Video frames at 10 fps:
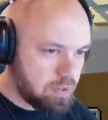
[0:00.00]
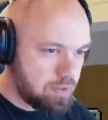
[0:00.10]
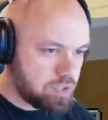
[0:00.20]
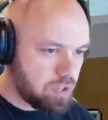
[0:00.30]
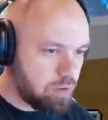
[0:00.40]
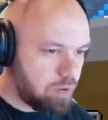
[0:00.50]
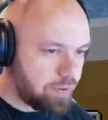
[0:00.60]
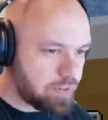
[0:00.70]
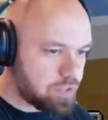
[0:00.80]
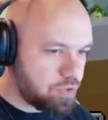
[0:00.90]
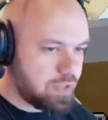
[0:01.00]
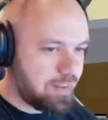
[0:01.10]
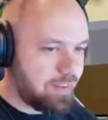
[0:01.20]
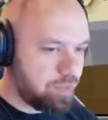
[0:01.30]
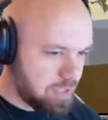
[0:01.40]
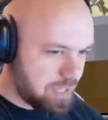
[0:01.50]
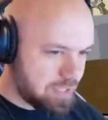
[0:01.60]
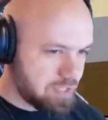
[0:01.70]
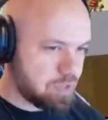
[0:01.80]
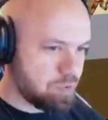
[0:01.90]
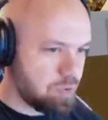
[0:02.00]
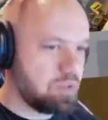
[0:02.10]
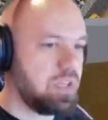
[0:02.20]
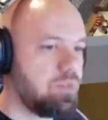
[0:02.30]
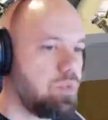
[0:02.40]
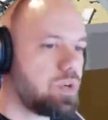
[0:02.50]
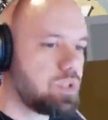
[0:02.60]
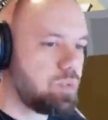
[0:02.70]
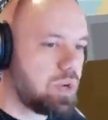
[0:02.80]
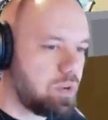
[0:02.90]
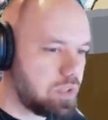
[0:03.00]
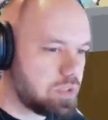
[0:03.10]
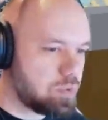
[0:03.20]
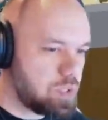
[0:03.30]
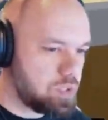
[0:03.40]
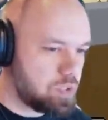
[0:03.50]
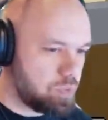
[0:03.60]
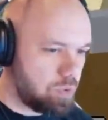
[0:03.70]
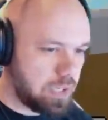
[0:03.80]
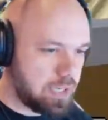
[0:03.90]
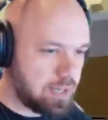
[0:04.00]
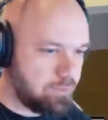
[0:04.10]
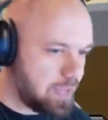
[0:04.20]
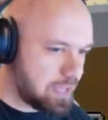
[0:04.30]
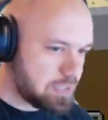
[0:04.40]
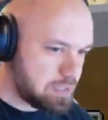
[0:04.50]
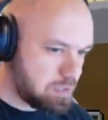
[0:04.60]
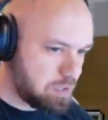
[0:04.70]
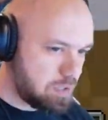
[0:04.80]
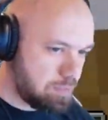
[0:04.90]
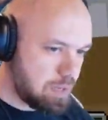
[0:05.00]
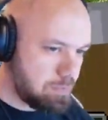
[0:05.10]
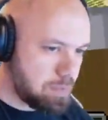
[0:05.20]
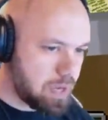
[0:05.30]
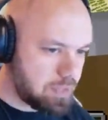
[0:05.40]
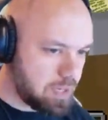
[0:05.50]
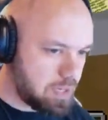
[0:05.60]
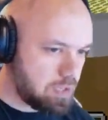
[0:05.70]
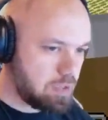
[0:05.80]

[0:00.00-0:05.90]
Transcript: So if I if I test it too early, we wash away all the torches too early, and that's gonna be a bad day